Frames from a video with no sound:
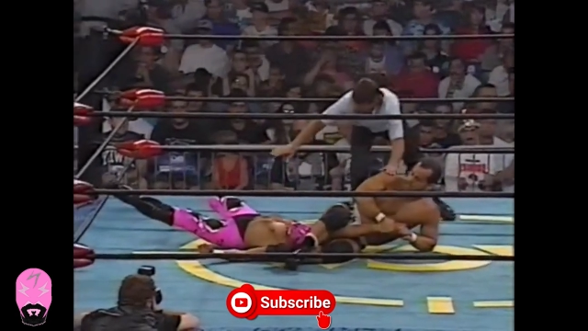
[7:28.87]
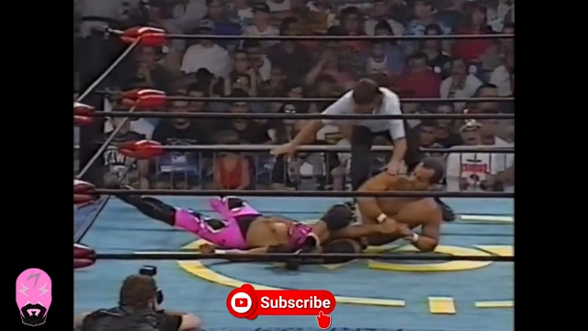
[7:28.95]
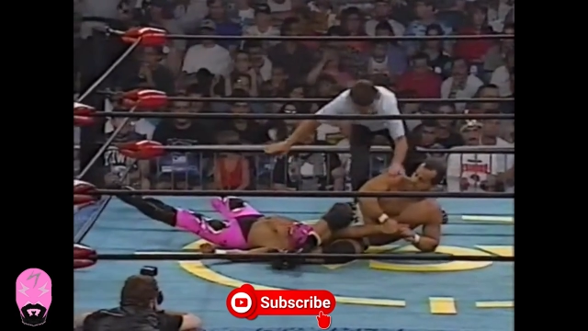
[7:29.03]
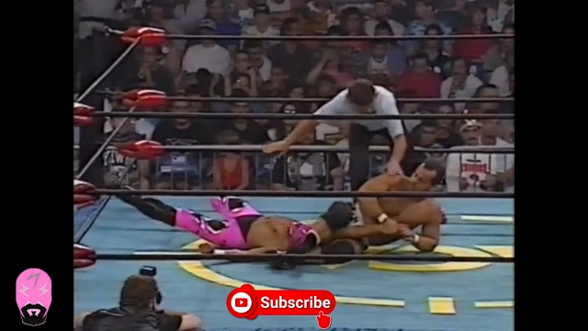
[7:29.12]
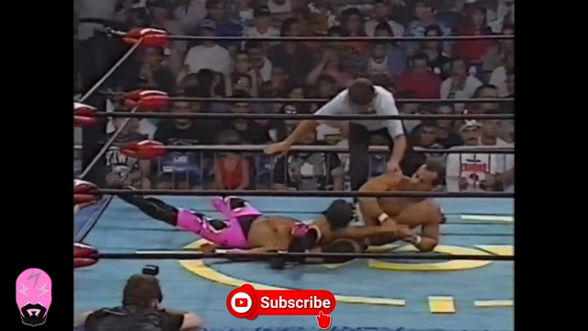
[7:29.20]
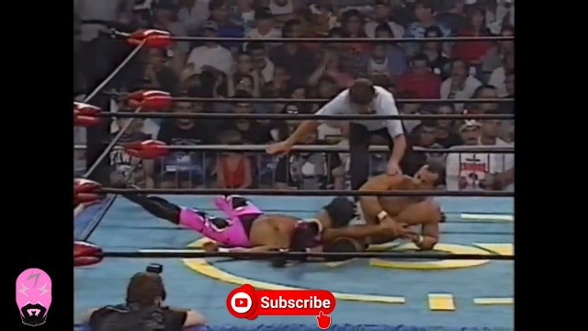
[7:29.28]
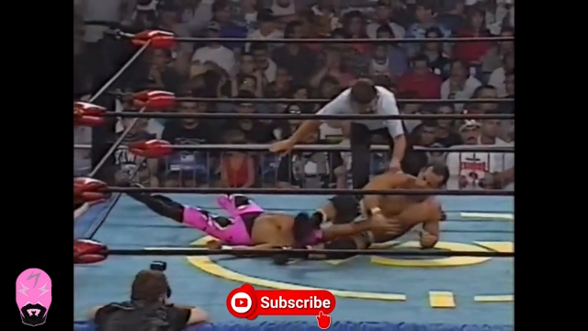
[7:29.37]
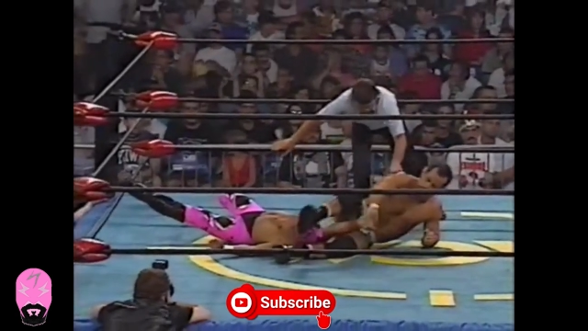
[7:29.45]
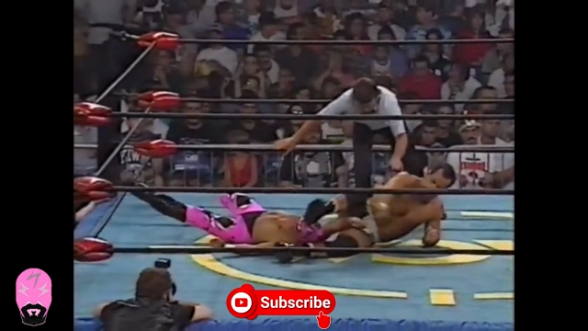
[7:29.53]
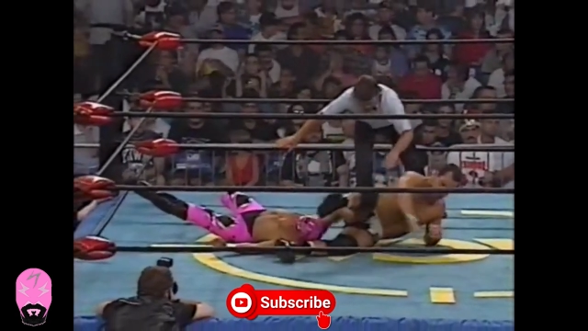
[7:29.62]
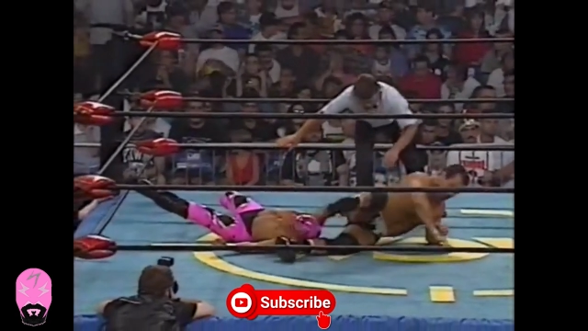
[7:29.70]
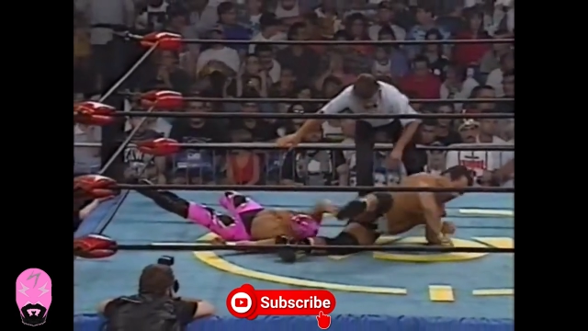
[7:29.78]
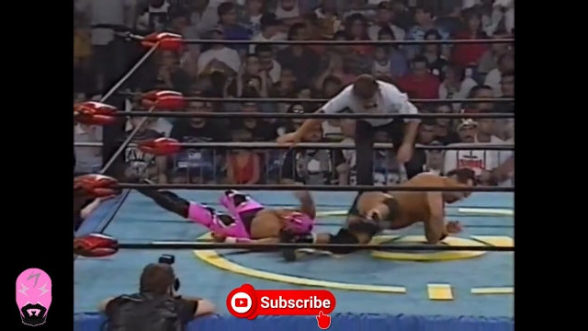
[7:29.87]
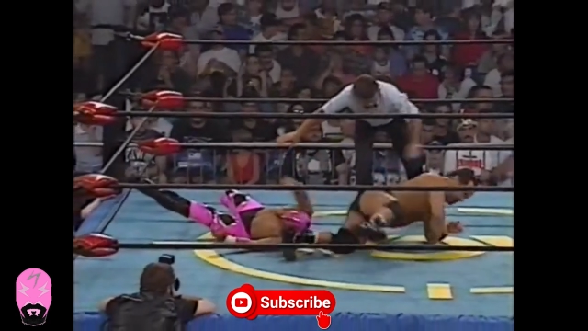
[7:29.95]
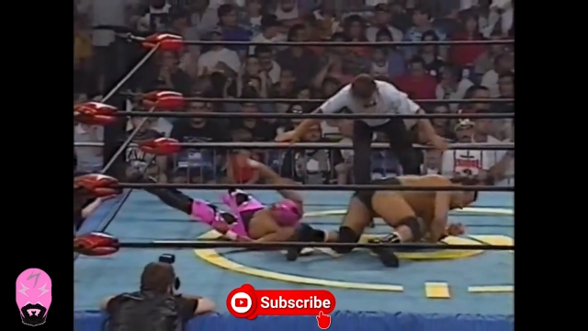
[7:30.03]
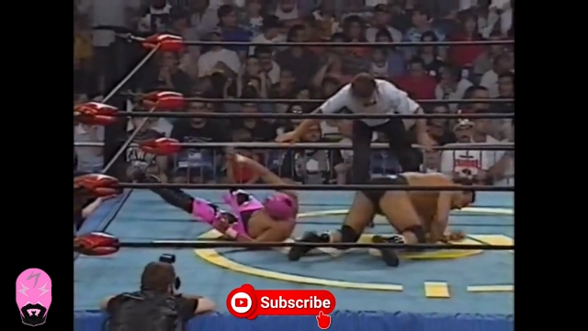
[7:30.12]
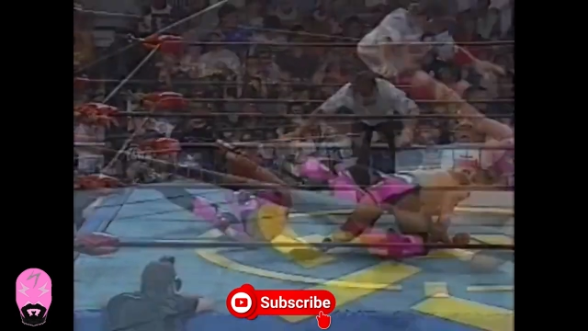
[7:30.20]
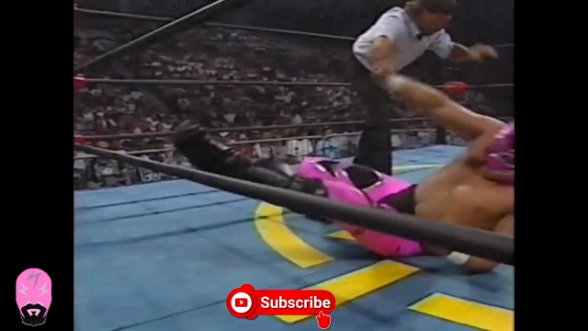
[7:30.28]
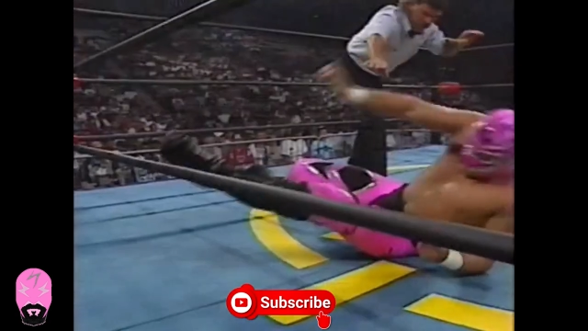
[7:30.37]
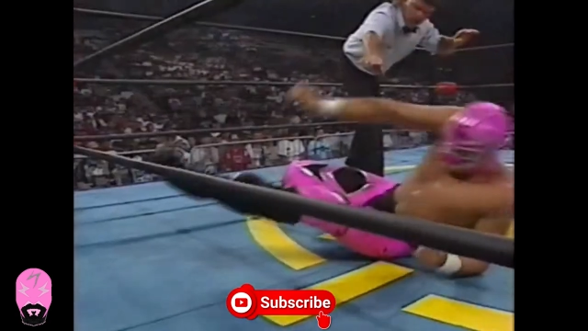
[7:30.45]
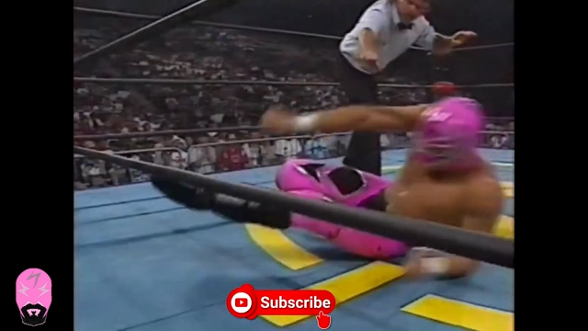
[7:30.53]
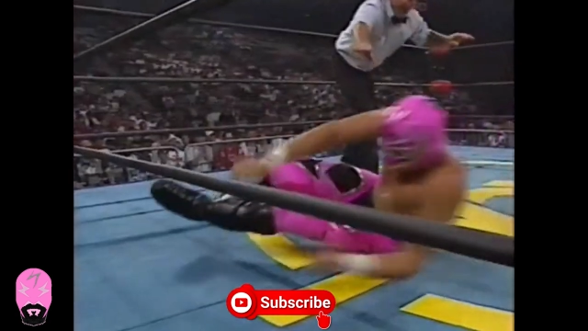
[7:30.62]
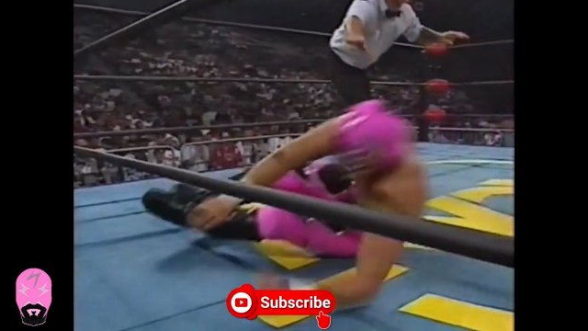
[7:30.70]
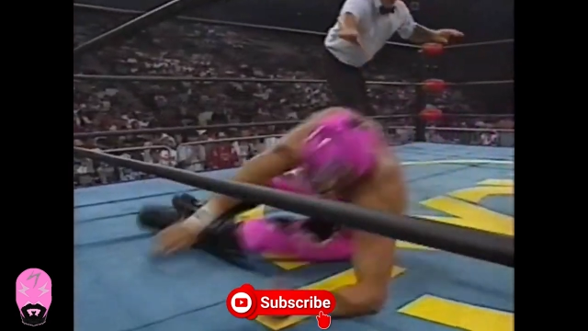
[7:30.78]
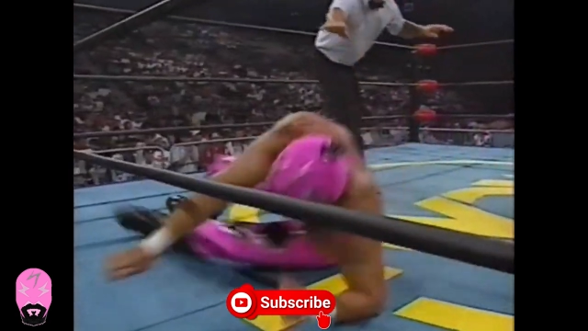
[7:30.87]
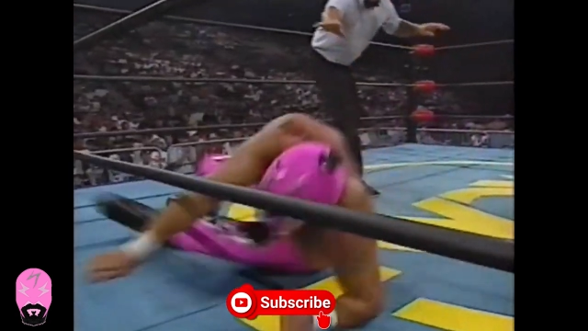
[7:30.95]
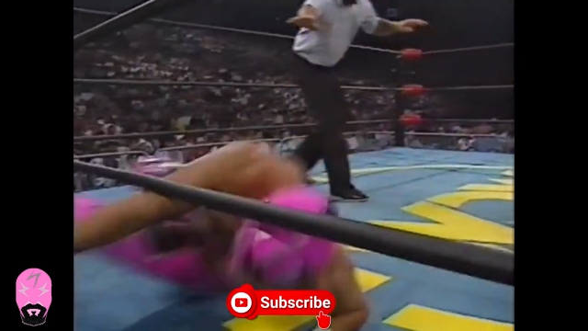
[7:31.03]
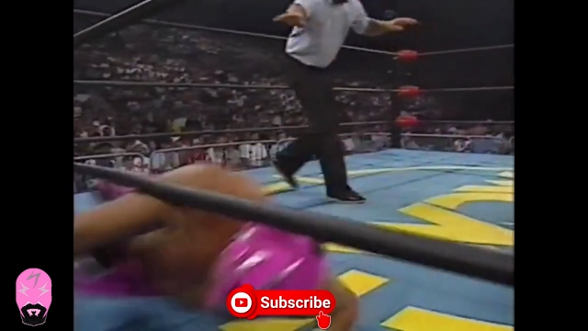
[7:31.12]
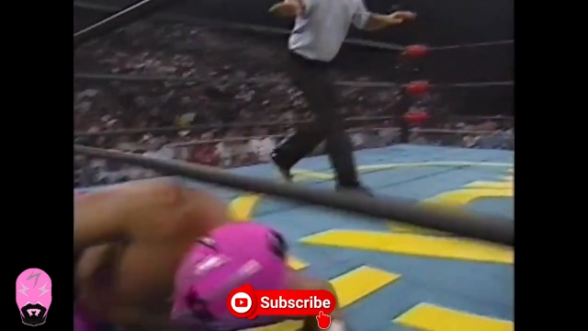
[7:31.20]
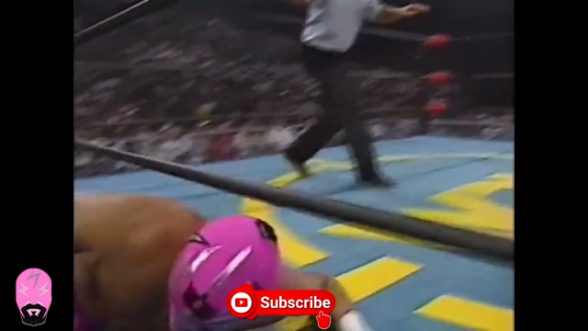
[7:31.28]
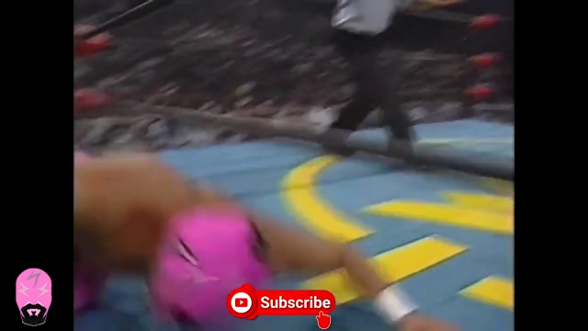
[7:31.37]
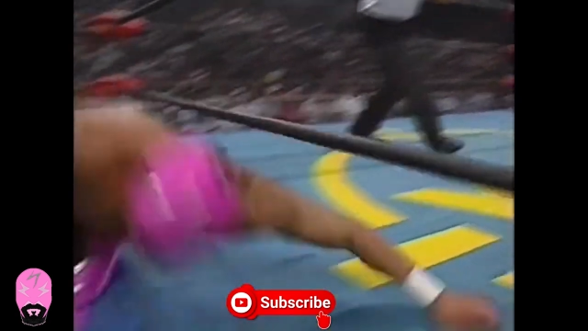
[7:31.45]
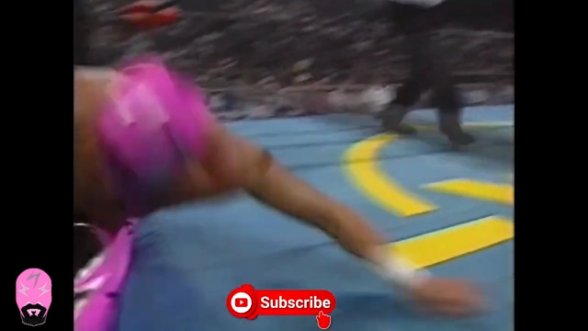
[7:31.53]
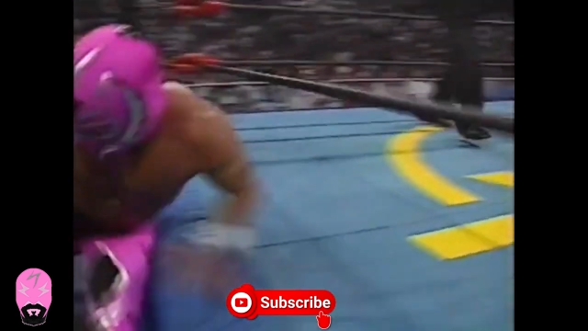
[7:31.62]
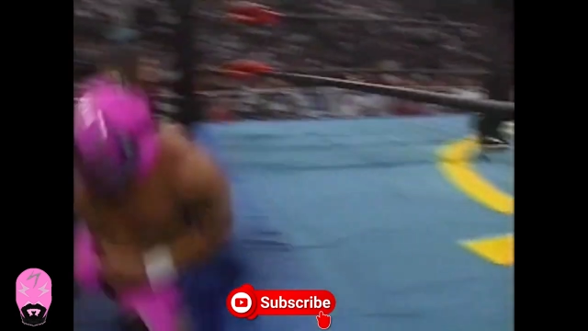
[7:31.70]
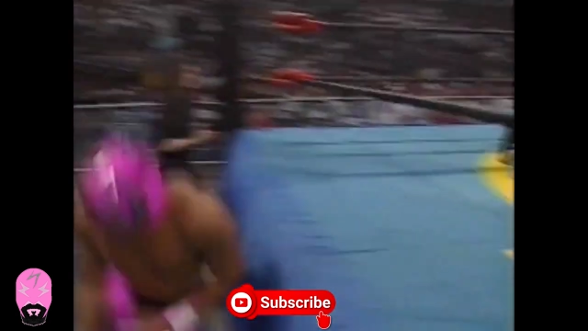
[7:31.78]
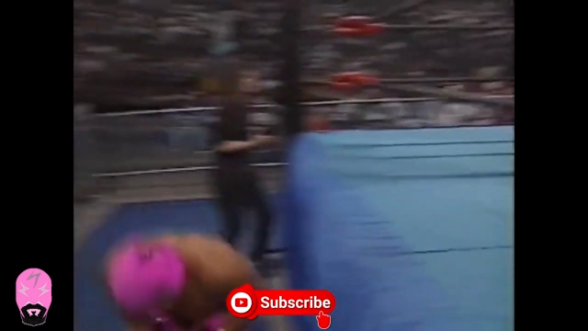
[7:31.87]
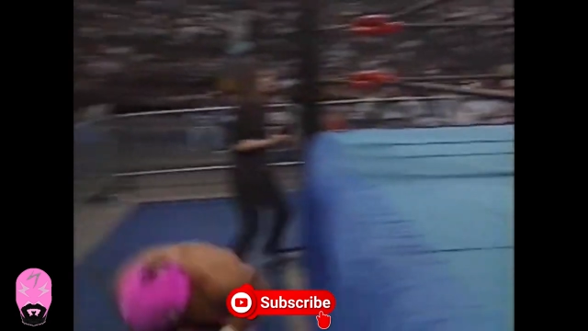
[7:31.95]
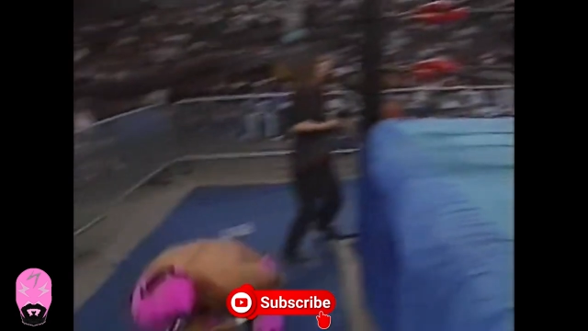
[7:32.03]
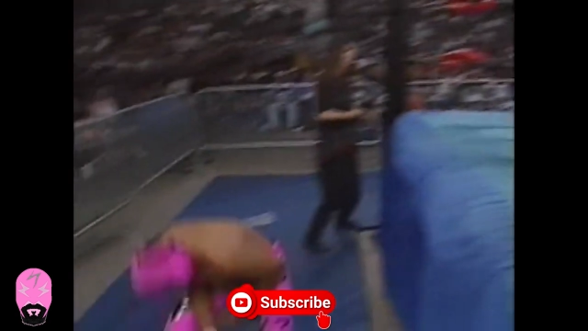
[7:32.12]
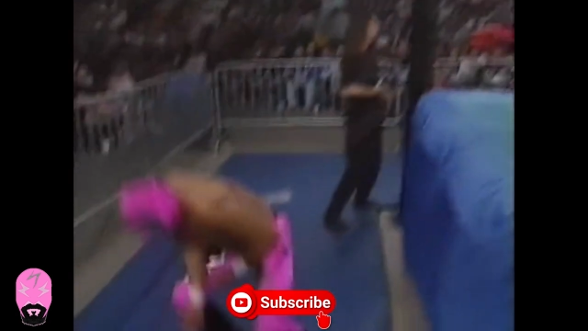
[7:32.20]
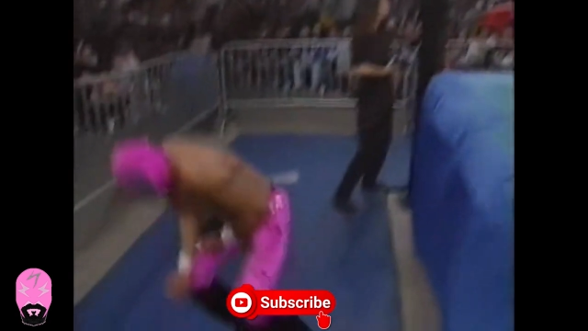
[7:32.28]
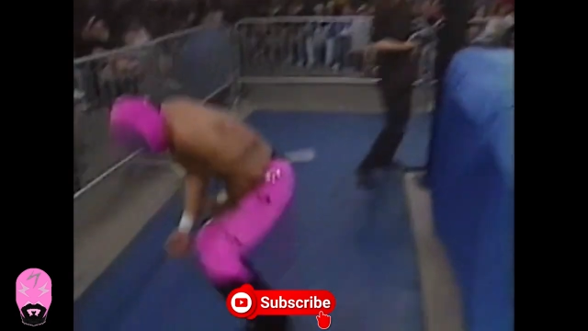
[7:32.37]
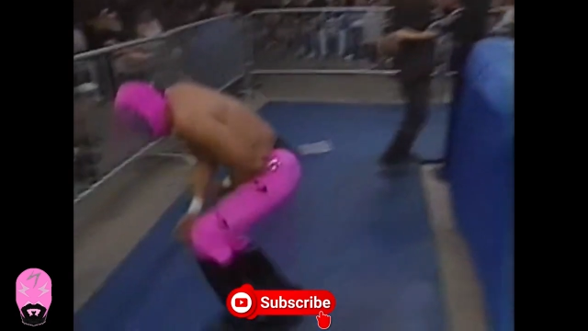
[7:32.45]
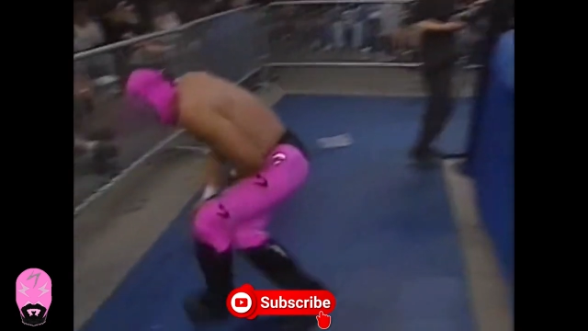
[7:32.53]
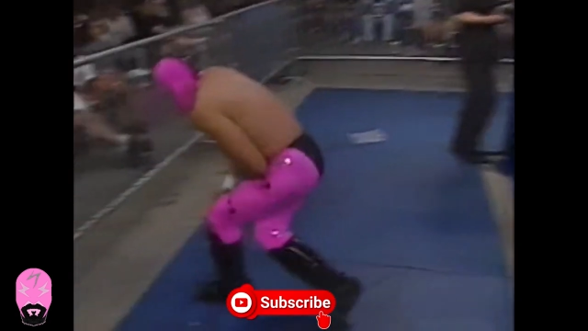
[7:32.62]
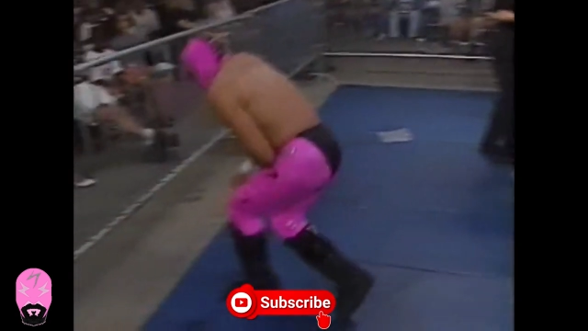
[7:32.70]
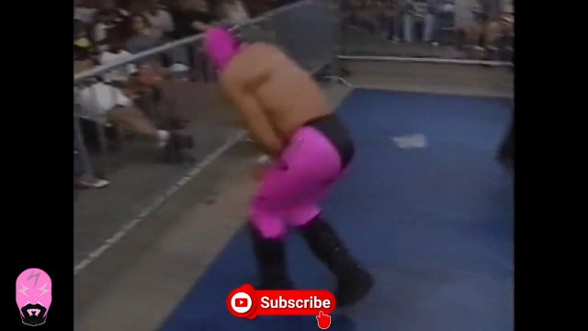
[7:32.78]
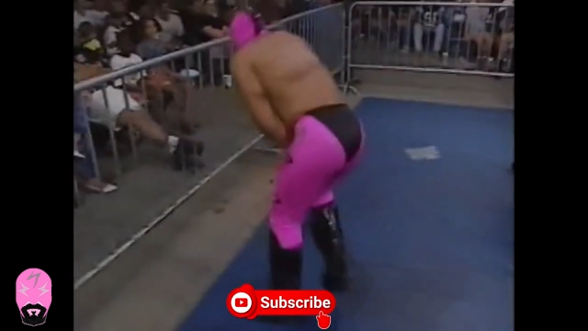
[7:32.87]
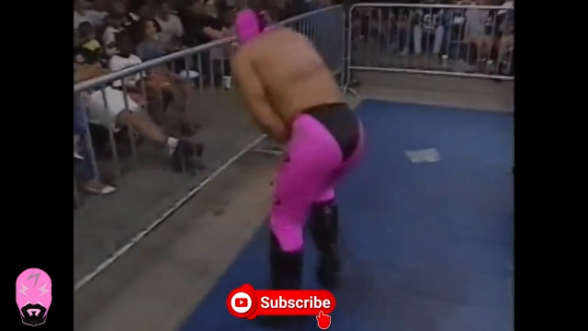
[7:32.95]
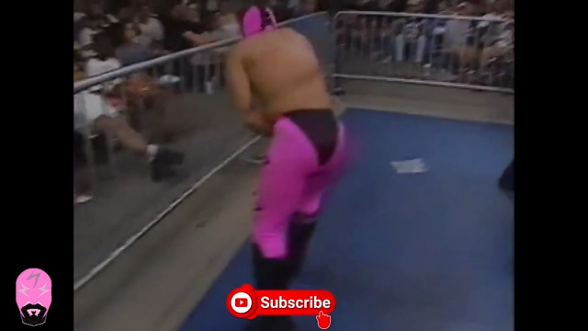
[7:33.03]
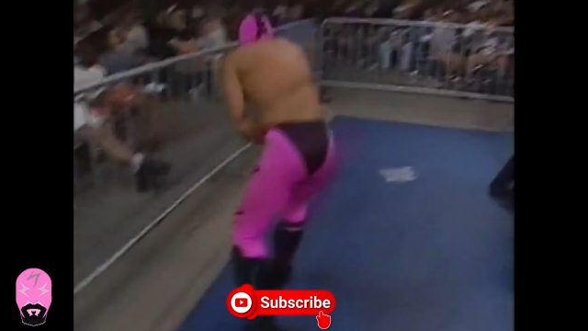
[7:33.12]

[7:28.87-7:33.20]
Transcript: No face is visible, so there are no lips to read.